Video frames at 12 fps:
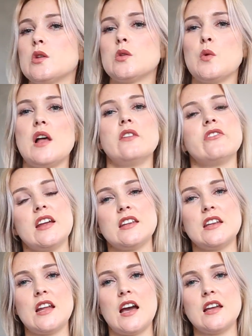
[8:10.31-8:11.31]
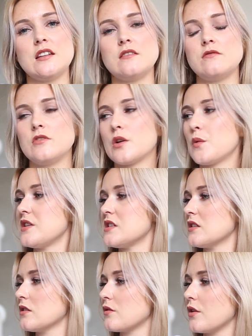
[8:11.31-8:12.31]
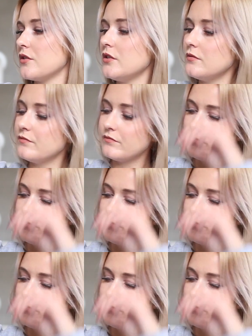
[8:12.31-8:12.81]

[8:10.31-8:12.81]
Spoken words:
12.99 Norwegian kroner.